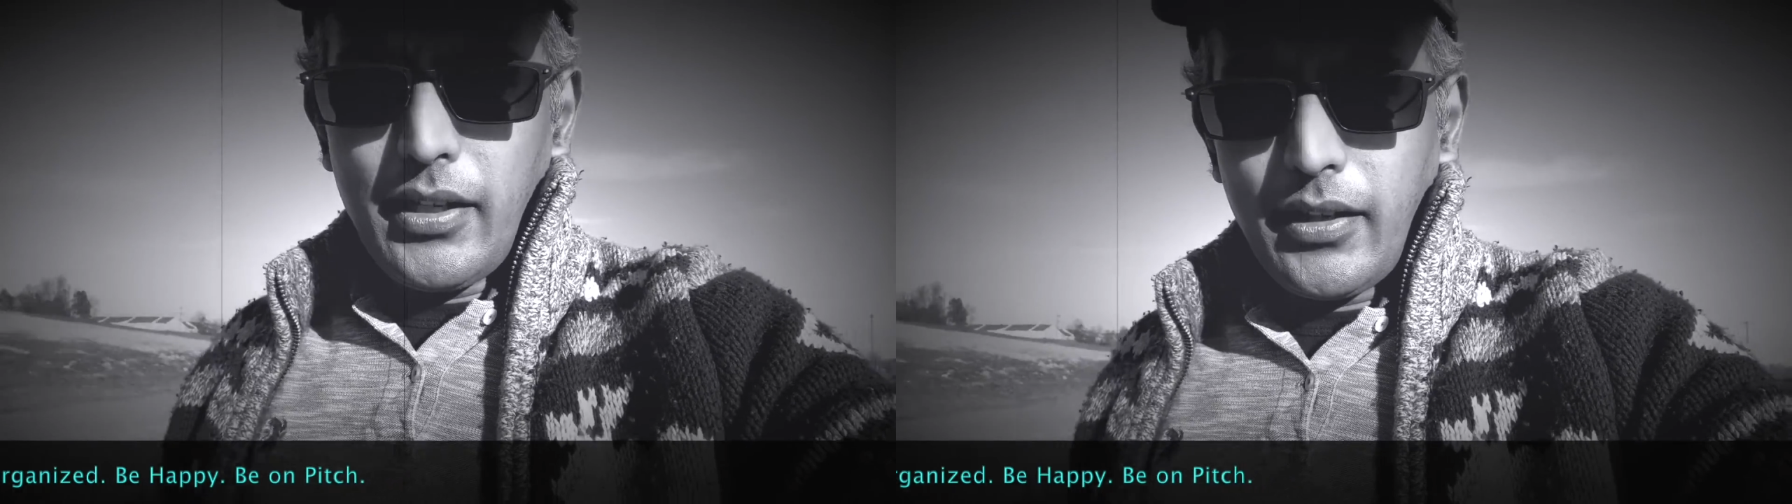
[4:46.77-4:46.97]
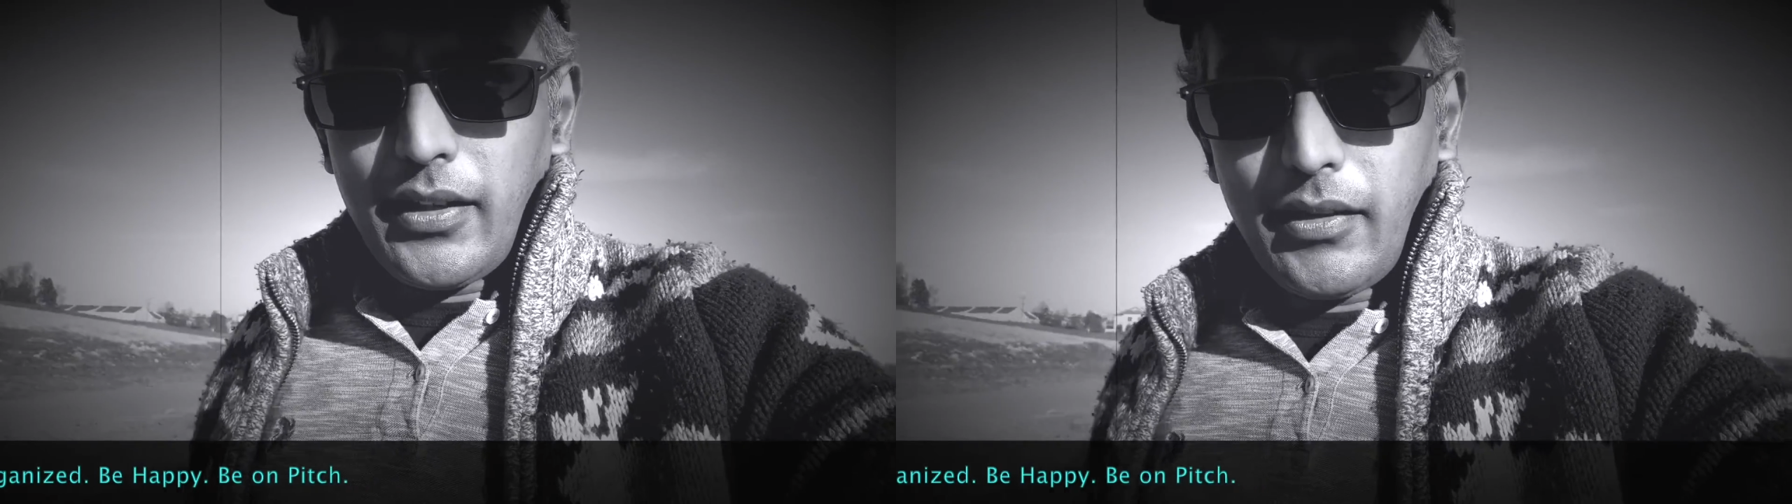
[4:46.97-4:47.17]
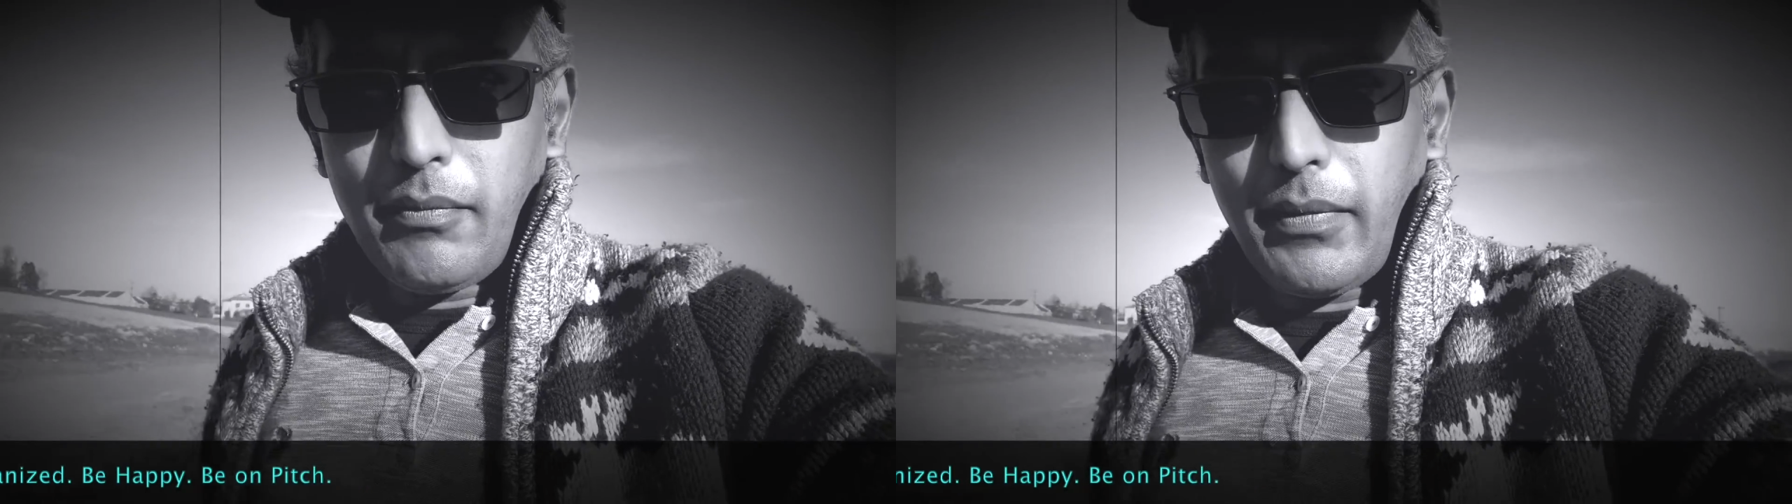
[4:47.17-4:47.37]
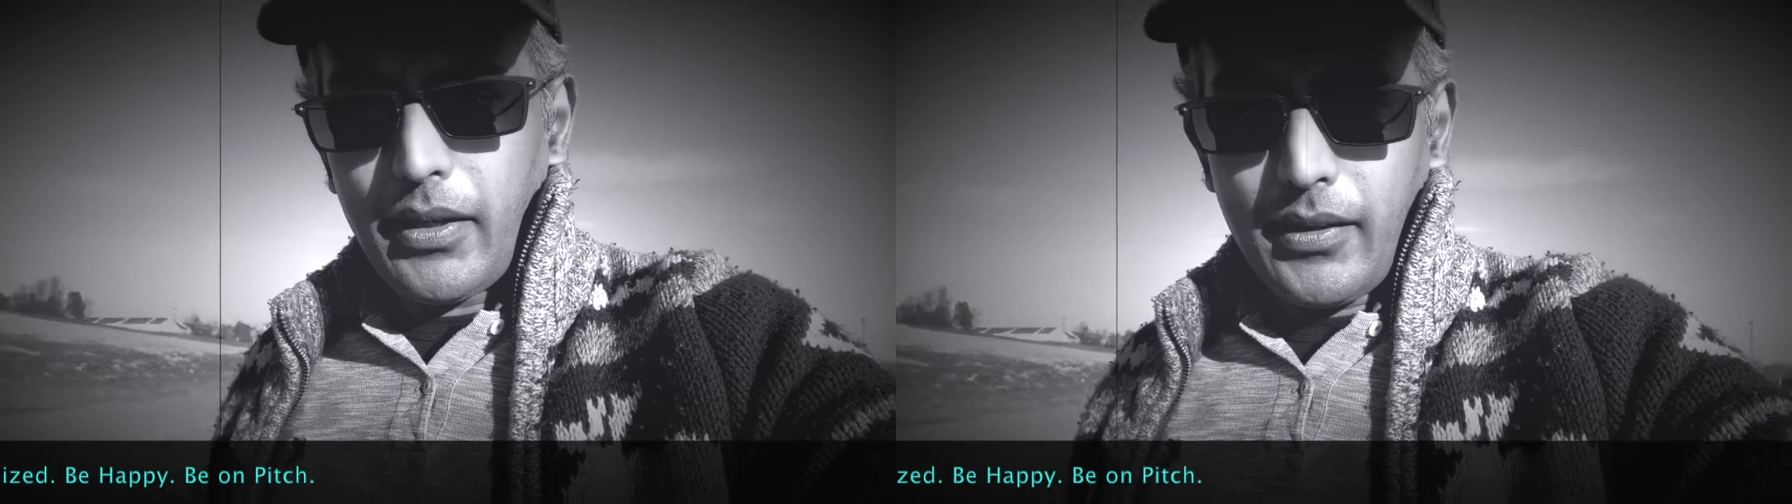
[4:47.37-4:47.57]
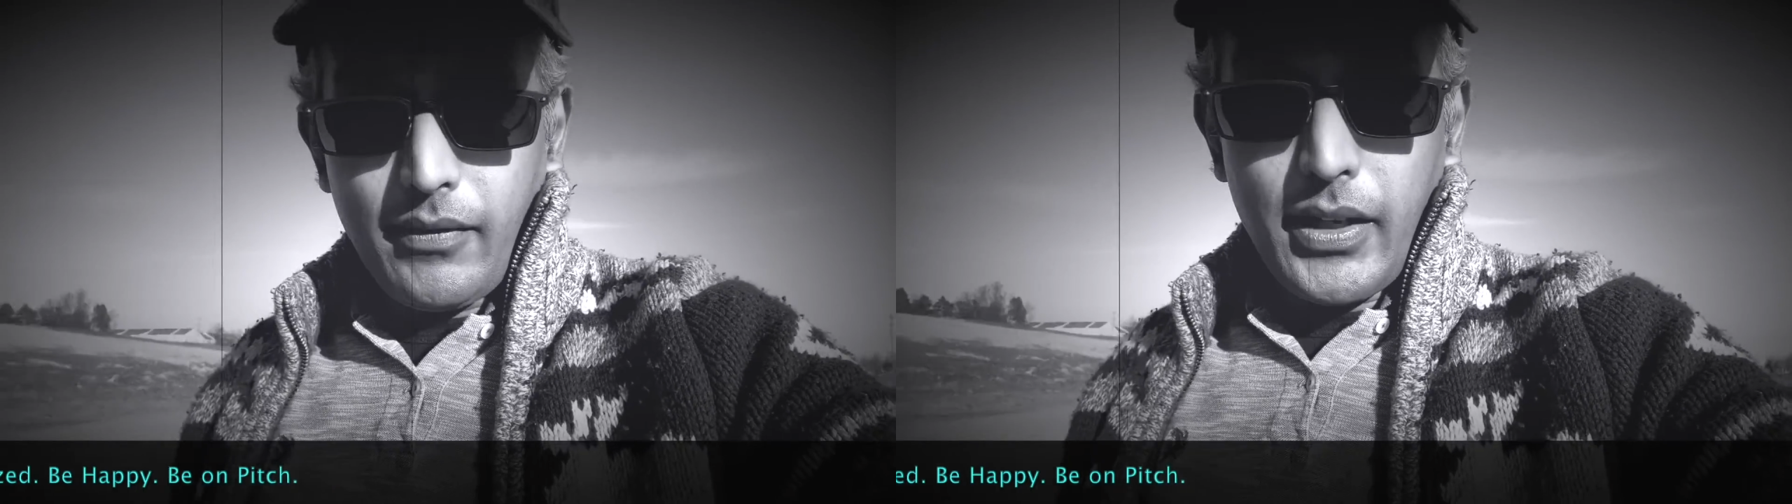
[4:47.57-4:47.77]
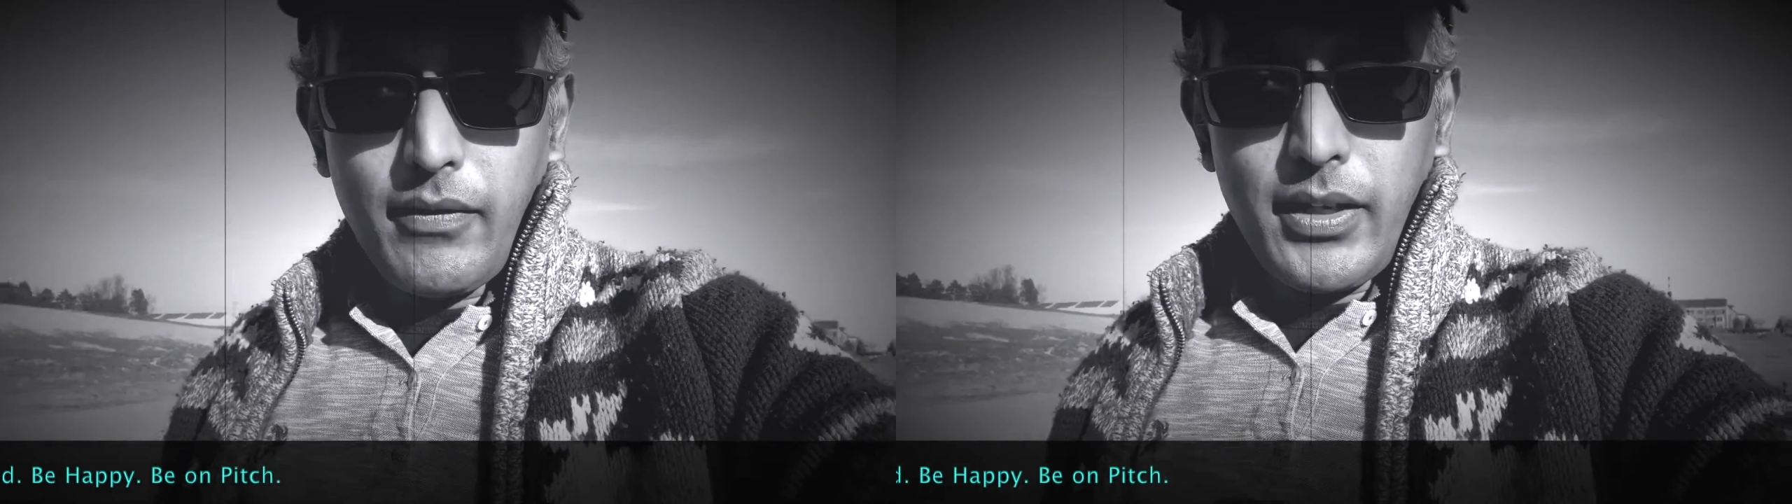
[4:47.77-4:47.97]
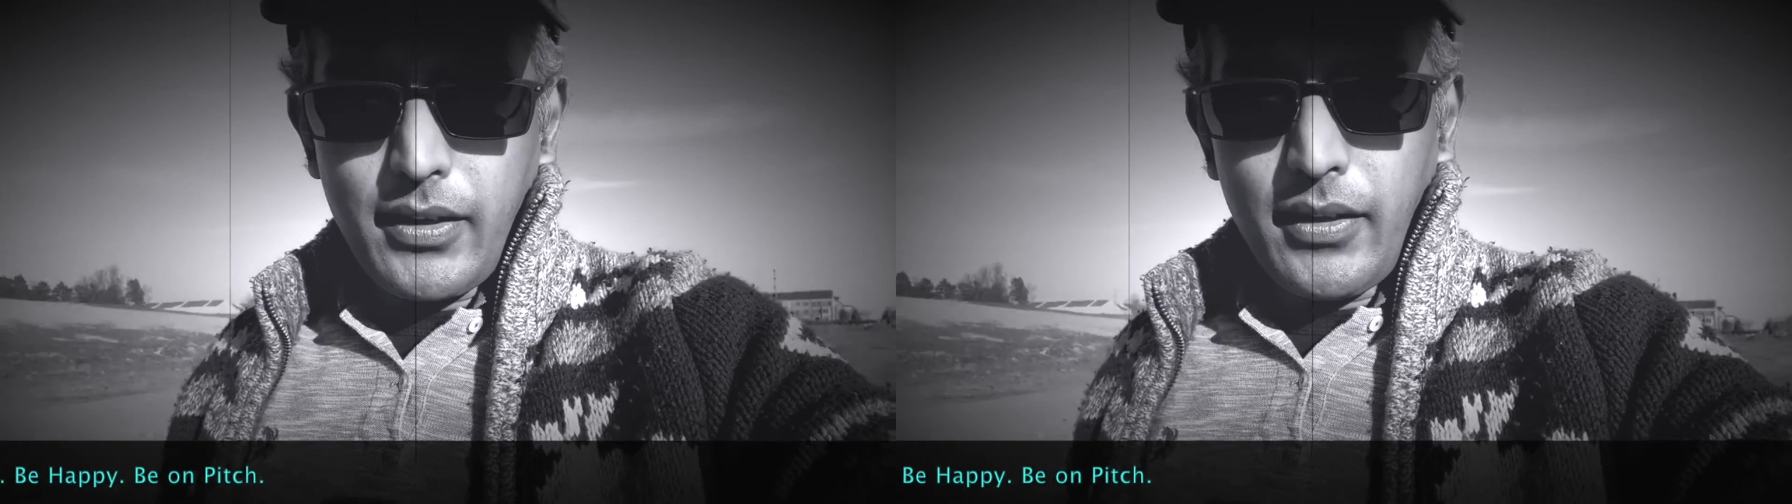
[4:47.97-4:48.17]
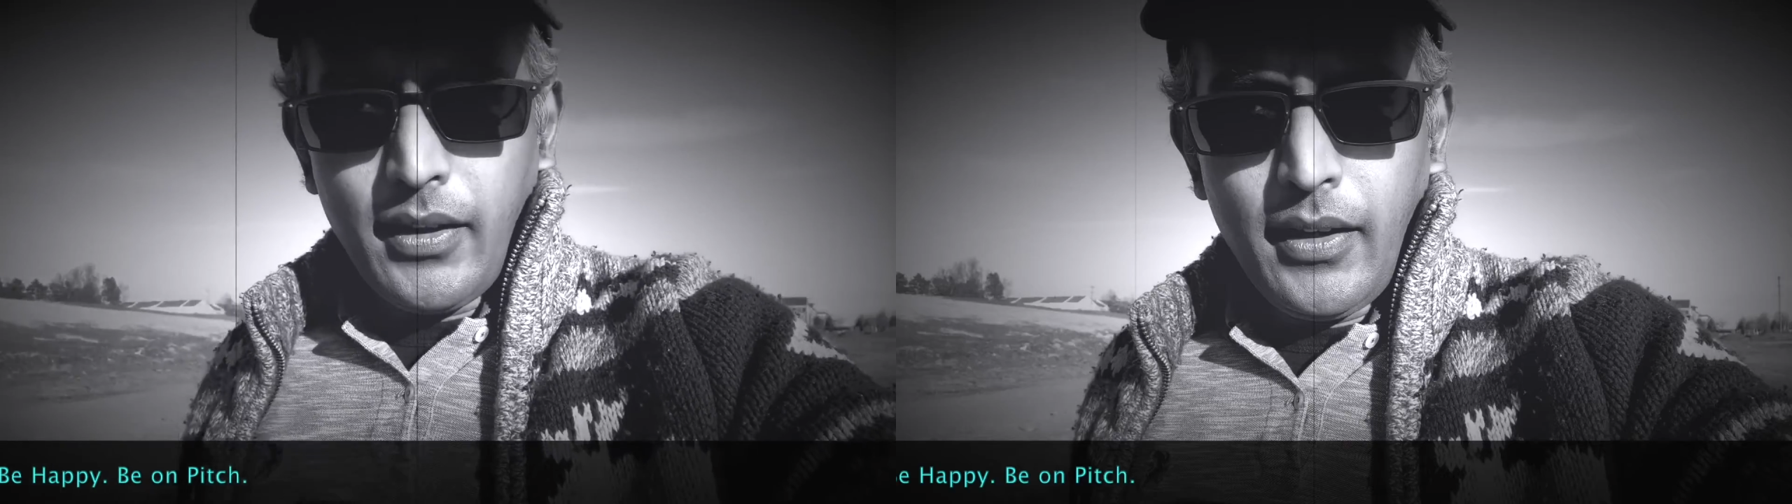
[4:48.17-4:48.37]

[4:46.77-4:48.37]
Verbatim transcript: um, the way we